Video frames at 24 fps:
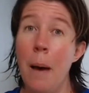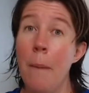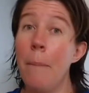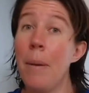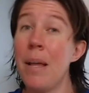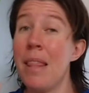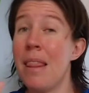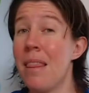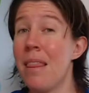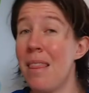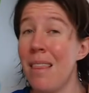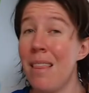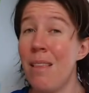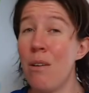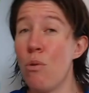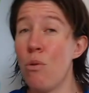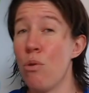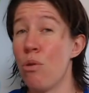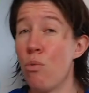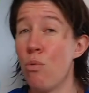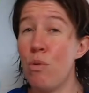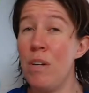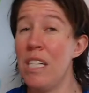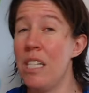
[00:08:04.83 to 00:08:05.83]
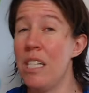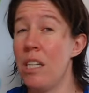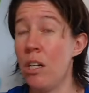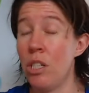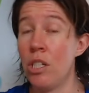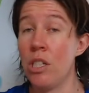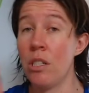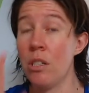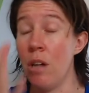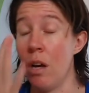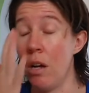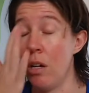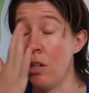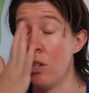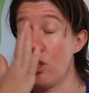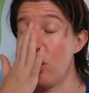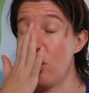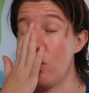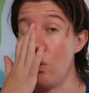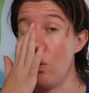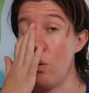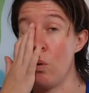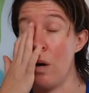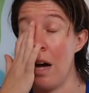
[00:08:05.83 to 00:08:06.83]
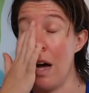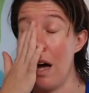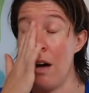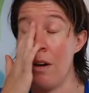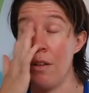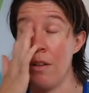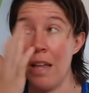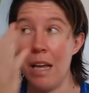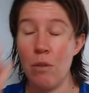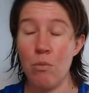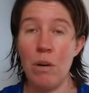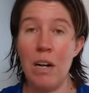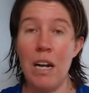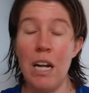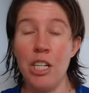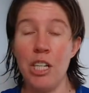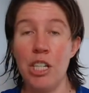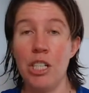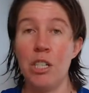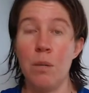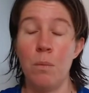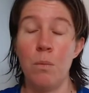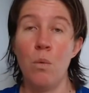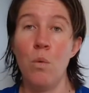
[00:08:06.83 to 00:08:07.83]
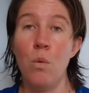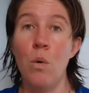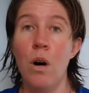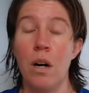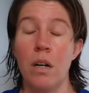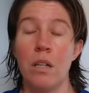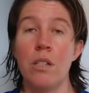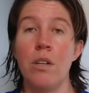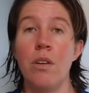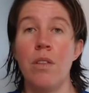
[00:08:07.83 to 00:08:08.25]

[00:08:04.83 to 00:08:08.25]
But the researchers aren't sure how that relationship works.